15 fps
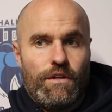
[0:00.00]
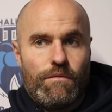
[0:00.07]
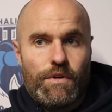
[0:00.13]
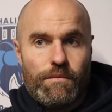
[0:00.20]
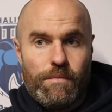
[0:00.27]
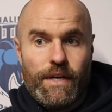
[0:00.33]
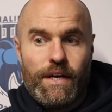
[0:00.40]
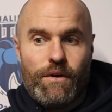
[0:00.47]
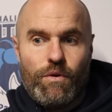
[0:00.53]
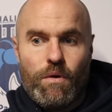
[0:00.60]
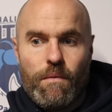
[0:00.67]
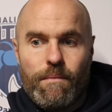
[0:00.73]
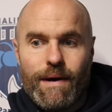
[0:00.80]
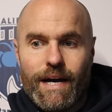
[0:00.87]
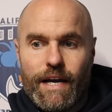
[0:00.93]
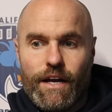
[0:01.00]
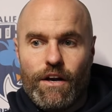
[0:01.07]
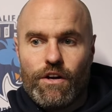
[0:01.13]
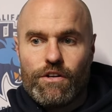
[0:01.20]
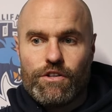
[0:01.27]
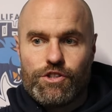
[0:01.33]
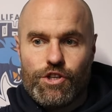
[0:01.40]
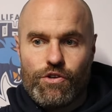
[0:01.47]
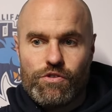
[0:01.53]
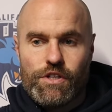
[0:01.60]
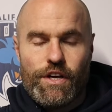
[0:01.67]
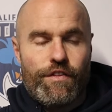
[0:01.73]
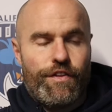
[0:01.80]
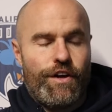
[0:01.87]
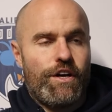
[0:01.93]
We'll be back in on
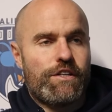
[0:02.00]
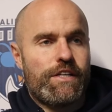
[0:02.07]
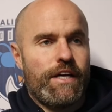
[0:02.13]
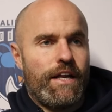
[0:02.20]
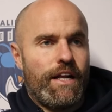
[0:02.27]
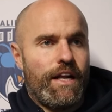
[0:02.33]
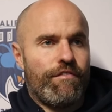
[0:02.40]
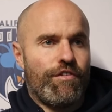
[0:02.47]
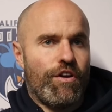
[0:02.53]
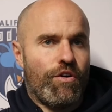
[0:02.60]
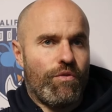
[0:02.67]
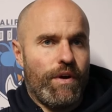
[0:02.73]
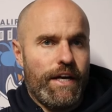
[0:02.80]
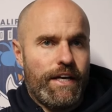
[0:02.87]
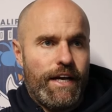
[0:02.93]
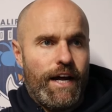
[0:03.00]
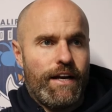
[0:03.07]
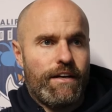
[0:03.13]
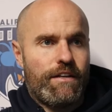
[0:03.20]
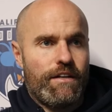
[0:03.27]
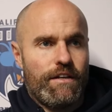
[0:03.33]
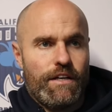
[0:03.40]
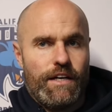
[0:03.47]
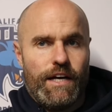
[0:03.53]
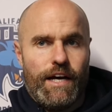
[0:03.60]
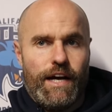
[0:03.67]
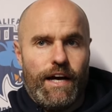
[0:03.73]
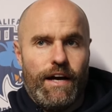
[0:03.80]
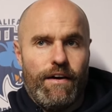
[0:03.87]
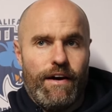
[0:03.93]
Tuesday and Thursday and they'll have a long weekend
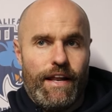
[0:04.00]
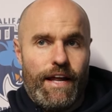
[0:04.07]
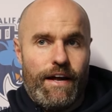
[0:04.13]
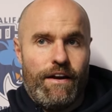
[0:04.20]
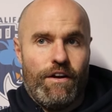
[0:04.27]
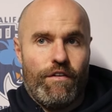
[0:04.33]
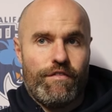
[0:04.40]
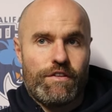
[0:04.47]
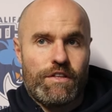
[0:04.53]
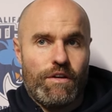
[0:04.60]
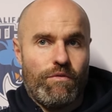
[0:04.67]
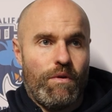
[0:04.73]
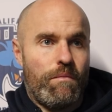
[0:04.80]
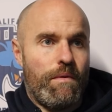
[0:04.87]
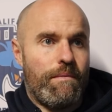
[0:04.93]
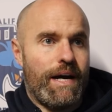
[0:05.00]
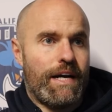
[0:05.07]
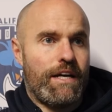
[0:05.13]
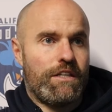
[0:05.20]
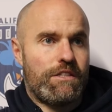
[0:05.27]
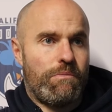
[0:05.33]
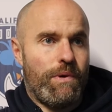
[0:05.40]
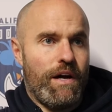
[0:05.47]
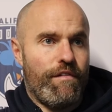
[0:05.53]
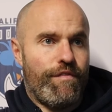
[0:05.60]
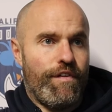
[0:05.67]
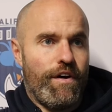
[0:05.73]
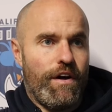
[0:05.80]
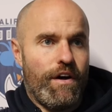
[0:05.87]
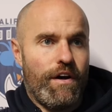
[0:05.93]
and then obviously we'll be back in to prep
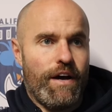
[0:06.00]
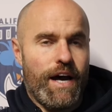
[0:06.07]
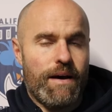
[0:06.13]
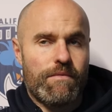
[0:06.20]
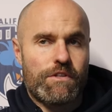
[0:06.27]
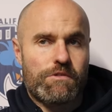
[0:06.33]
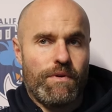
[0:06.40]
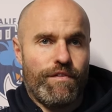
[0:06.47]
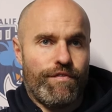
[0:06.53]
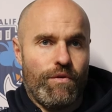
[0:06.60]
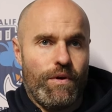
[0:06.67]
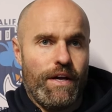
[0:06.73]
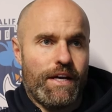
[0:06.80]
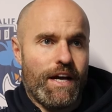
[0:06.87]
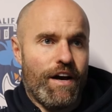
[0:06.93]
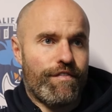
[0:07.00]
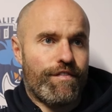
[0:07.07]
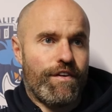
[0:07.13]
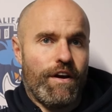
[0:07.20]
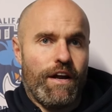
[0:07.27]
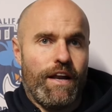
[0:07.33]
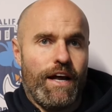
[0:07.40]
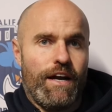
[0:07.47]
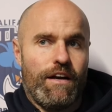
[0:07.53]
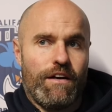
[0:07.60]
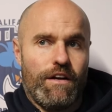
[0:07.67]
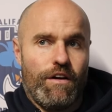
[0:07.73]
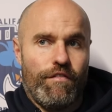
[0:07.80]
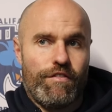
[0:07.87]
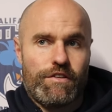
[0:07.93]
for Hammersmith the week after, and
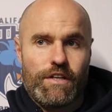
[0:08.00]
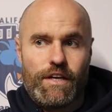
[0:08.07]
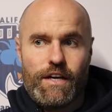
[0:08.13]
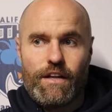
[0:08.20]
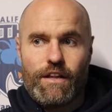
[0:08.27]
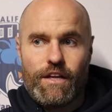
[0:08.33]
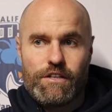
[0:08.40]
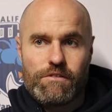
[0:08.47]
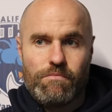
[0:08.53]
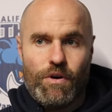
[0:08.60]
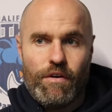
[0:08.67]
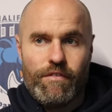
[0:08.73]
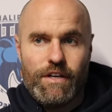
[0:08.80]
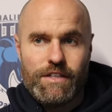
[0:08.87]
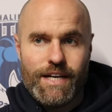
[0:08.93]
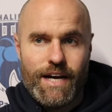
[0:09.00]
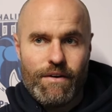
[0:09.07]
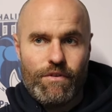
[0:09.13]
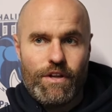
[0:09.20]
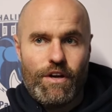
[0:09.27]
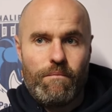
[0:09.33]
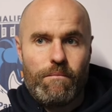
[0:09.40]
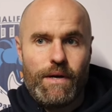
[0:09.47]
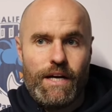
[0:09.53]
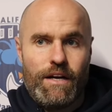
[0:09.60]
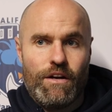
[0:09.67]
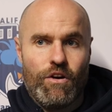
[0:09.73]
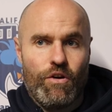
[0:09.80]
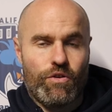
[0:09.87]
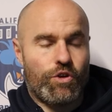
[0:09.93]
then obviously at this moment in time with it
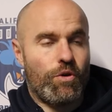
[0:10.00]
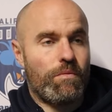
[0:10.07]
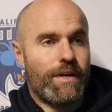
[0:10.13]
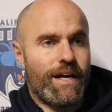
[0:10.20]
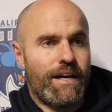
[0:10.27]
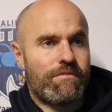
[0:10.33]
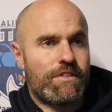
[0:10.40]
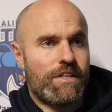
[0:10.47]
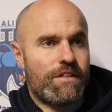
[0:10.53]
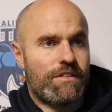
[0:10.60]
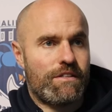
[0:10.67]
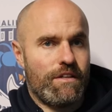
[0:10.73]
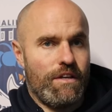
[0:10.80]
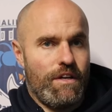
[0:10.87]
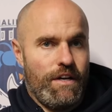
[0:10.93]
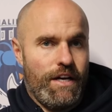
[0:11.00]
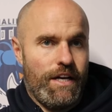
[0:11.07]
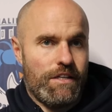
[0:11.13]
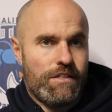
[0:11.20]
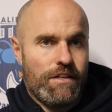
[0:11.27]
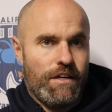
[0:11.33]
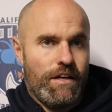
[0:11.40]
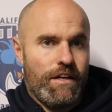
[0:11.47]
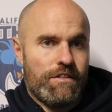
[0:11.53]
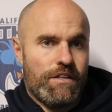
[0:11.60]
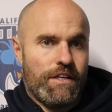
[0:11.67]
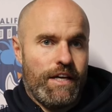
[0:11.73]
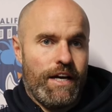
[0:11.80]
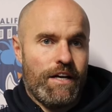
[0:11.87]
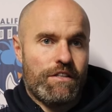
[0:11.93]
being all cup games, it's
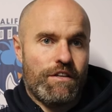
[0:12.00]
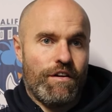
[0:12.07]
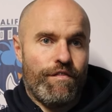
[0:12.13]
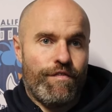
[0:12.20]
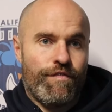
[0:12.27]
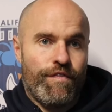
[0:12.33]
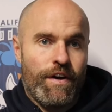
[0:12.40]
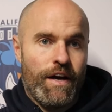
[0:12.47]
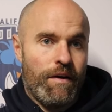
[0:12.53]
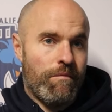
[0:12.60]
a case of